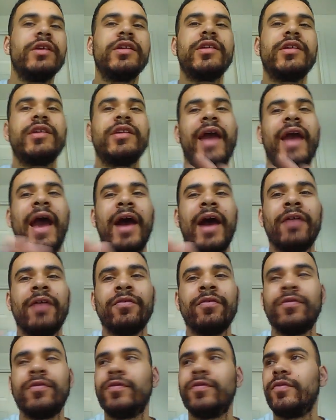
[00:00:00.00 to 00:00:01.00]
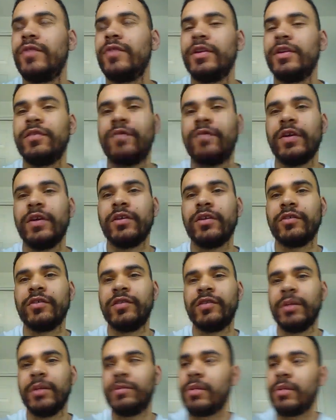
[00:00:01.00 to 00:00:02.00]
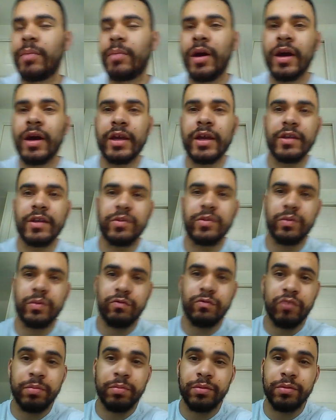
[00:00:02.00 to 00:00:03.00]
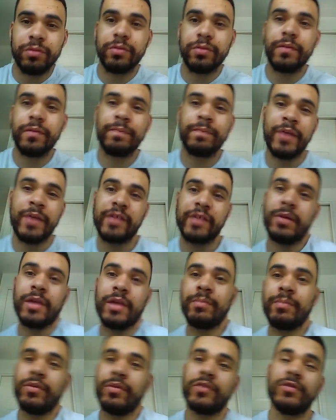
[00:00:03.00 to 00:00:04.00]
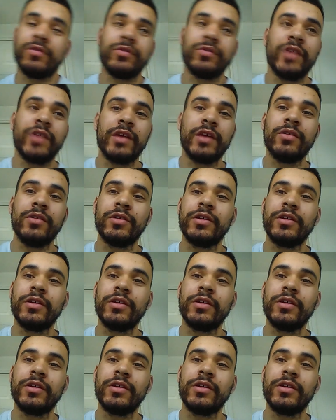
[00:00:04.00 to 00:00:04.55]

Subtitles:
have his fingers dipped in the pies with Ripple. That's my personal take on it.